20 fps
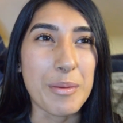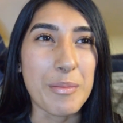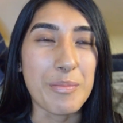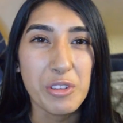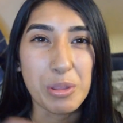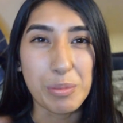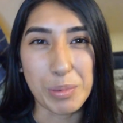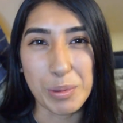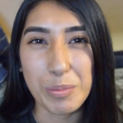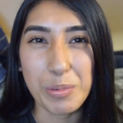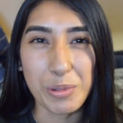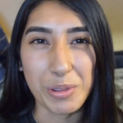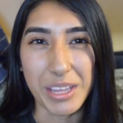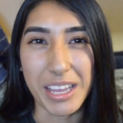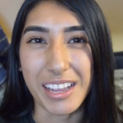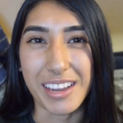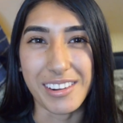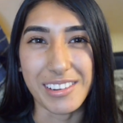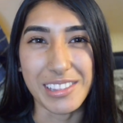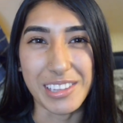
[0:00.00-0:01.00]
for the people
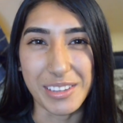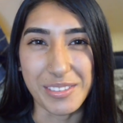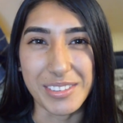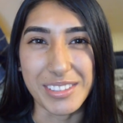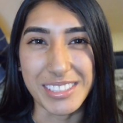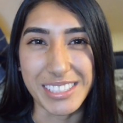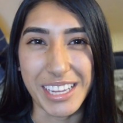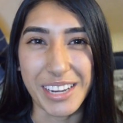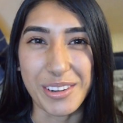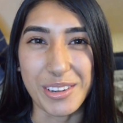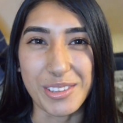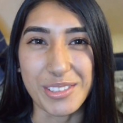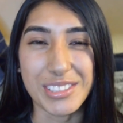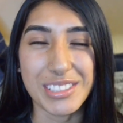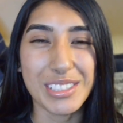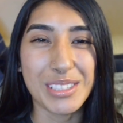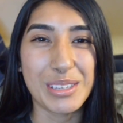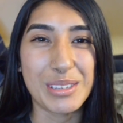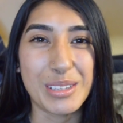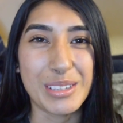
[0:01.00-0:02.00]
that live in Santa
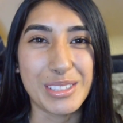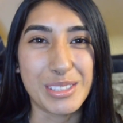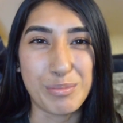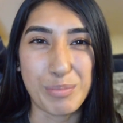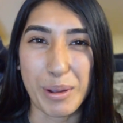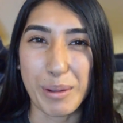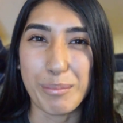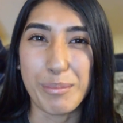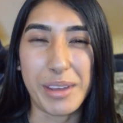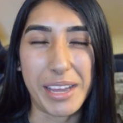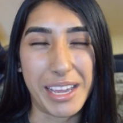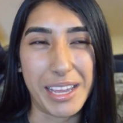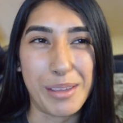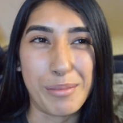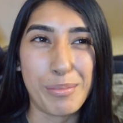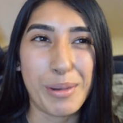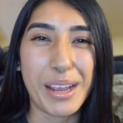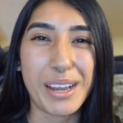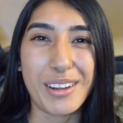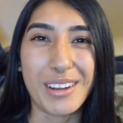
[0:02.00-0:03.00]
Rosa, it's by
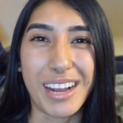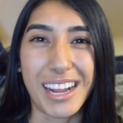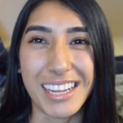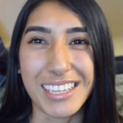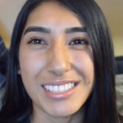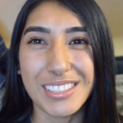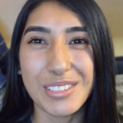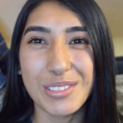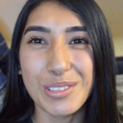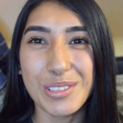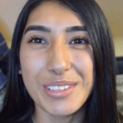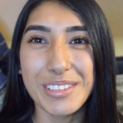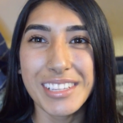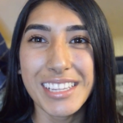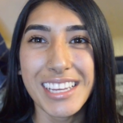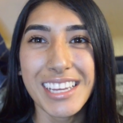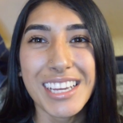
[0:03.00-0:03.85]
Pioneer High School.